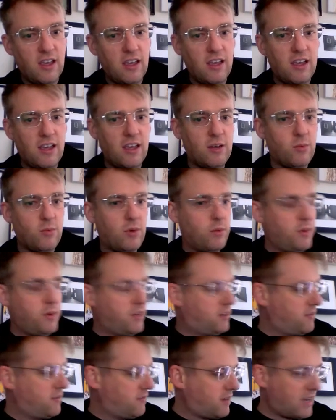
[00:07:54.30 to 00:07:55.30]
And when we
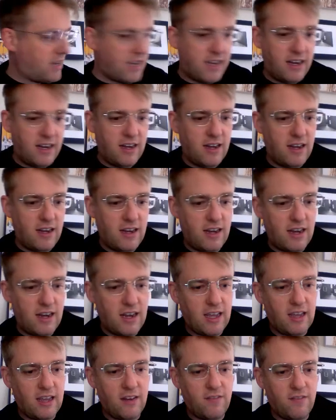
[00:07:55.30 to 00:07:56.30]
divide
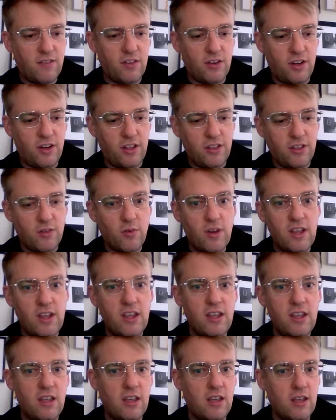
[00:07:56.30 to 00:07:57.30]
negative
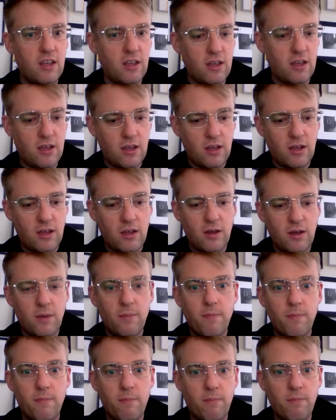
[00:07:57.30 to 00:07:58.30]
33
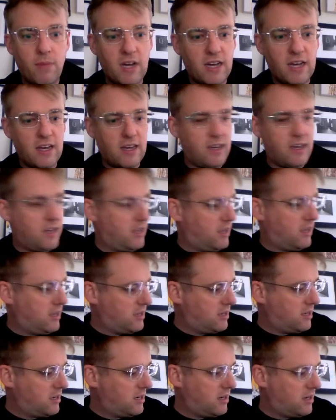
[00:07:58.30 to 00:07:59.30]
by
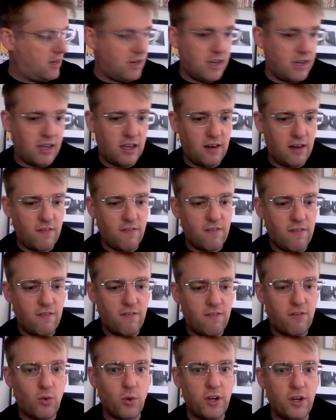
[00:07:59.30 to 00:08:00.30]
negative
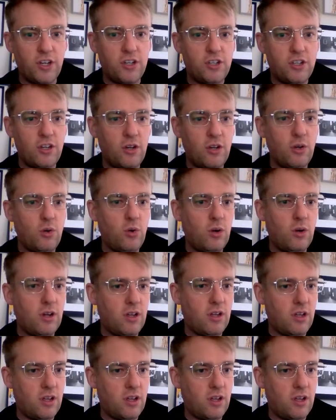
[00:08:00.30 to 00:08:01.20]
42,